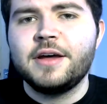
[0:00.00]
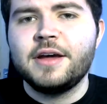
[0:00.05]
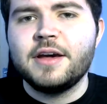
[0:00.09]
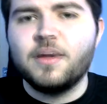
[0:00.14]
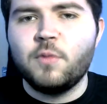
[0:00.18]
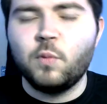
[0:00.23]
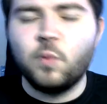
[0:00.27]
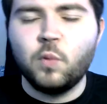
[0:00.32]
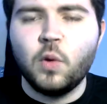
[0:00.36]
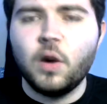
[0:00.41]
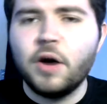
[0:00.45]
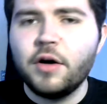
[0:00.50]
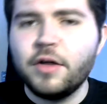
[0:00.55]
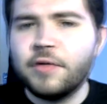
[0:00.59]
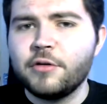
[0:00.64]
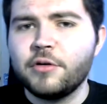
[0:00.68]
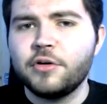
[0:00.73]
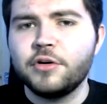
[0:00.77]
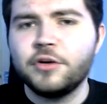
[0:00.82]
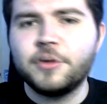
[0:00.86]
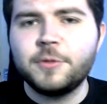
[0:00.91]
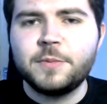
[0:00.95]
While
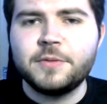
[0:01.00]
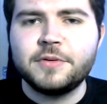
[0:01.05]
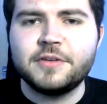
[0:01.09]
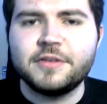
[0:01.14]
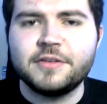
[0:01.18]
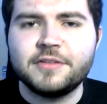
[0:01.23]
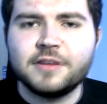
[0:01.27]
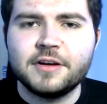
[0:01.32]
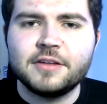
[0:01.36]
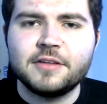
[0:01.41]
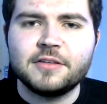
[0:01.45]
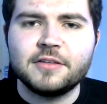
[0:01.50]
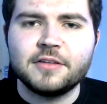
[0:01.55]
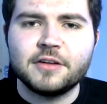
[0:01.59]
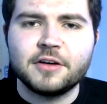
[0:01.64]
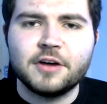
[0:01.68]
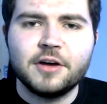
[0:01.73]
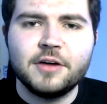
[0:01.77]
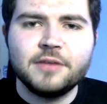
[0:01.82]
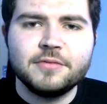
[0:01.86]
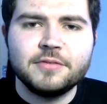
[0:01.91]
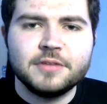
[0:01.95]
they're on opposite sides of the
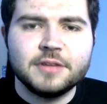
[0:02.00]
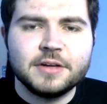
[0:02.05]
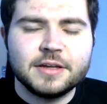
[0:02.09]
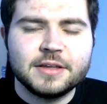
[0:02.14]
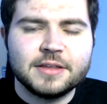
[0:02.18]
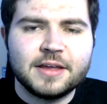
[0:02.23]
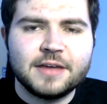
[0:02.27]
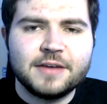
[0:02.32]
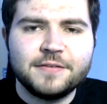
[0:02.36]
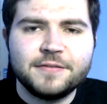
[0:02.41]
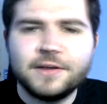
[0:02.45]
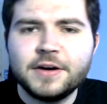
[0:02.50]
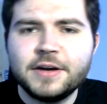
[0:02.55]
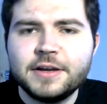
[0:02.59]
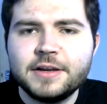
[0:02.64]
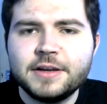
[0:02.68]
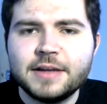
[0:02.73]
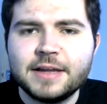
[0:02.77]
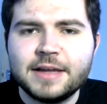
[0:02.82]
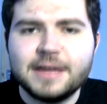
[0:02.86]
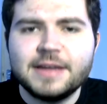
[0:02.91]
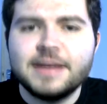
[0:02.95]
conflict, they
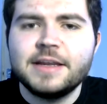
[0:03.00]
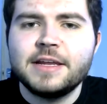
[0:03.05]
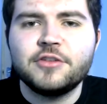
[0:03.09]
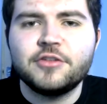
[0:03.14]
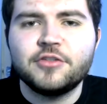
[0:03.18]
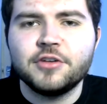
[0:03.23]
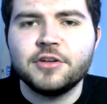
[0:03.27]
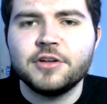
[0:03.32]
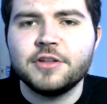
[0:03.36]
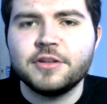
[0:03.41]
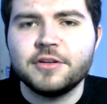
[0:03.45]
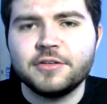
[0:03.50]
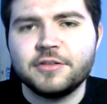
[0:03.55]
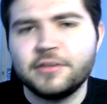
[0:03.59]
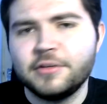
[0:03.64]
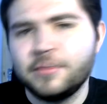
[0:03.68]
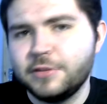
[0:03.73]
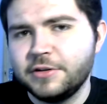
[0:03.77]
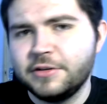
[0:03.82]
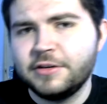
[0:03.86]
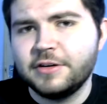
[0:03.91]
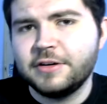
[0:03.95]
find in each other
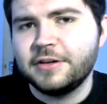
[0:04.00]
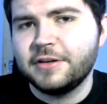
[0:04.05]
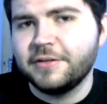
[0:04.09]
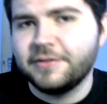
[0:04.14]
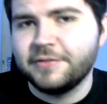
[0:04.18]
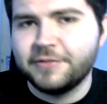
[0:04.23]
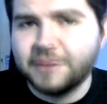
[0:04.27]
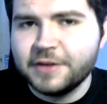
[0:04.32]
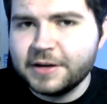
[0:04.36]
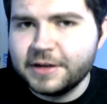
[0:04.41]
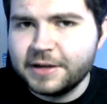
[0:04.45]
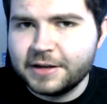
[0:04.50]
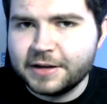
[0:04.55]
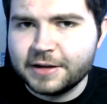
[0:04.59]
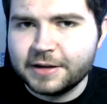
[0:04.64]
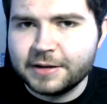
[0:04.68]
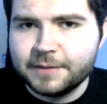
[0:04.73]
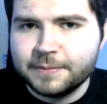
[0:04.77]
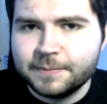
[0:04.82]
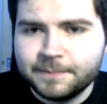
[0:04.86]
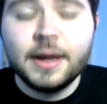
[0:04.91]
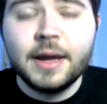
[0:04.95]
someone to confide
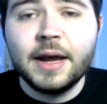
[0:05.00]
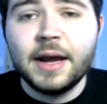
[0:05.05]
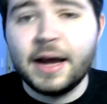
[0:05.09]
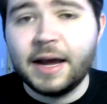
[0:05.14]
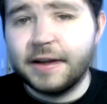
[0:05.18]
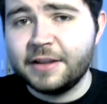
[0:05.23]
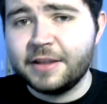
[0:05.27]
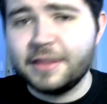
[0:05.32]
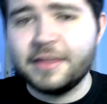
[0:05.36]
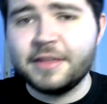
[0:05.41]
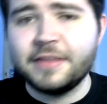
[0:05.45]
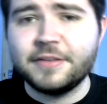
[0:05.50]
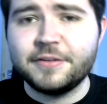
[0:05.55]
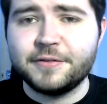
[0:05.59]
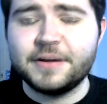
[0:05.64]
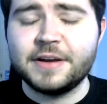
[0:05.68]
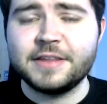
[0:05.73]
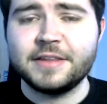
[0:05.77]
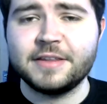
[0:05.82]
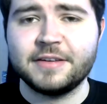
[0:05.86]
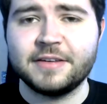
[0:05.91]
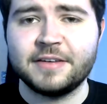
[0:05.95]
in. And I think the
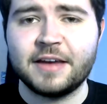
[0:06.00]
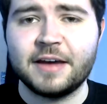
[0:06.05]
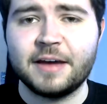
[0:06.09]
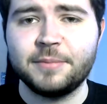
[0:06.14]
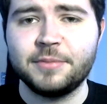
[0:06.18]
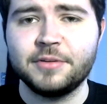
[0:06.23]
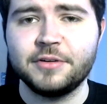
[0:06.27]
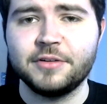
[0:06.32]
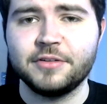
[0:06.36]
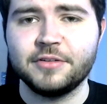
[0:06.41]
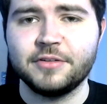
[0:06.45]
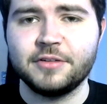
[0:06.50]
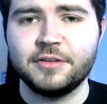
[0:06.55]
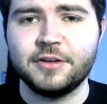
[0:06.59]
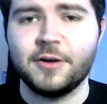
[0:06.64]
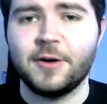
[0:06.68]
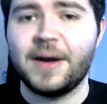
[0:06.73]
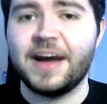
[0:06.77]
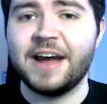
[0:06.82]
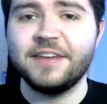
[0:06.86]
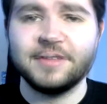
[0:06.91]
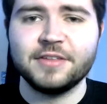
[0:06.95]
fact this happens, you
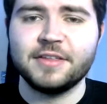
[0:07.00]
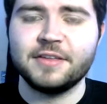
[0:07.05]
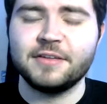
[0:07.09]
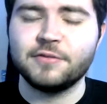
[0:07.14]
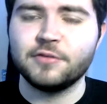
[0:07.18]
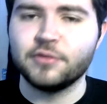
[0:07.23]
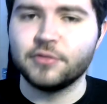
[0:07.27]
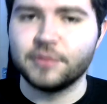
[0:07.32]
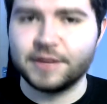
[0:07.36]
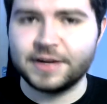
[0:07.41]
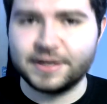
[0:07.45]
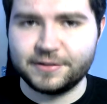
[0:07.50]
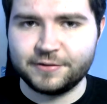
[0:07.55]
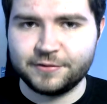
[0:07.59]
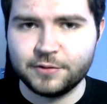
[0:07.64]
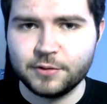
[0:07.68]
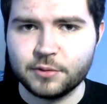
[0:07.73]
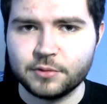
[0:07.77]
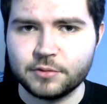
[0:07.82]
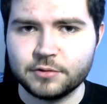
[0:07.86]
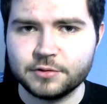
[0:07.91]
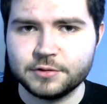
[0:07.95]
know, after they've already
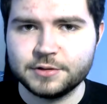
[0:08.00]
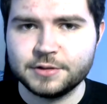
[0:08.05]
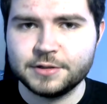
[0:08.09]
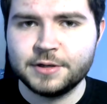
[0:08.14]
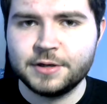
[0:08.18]
fought,